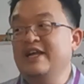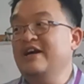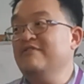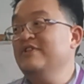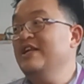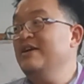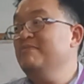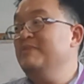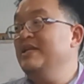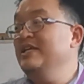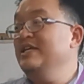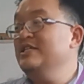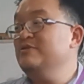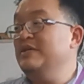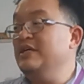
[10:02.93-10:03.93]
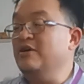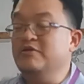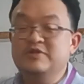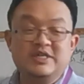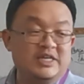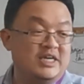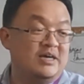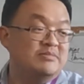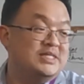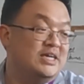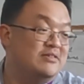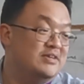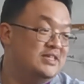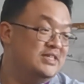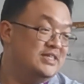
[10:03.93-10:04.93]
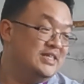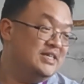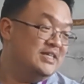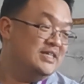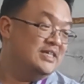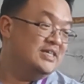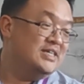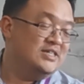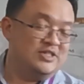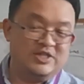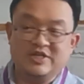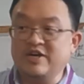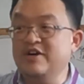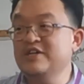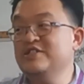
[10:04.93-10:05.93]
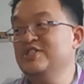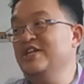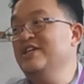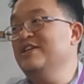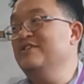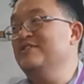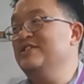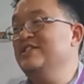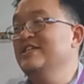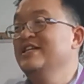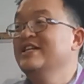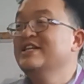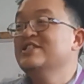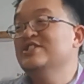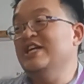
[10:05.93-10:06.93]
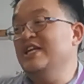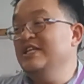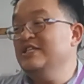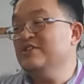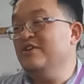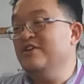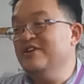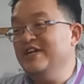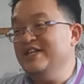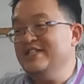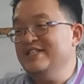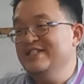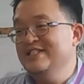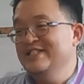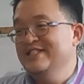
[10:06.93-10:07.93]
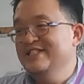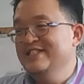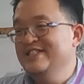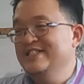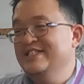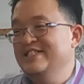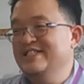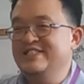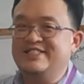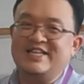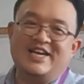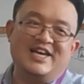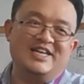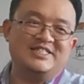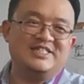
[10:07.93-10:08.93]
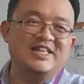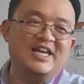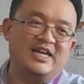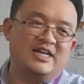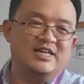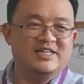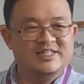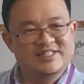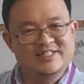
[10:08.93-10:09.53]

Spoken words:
And after that, many years when you're older, it comes out. You call it shingles. Chinese call it snake.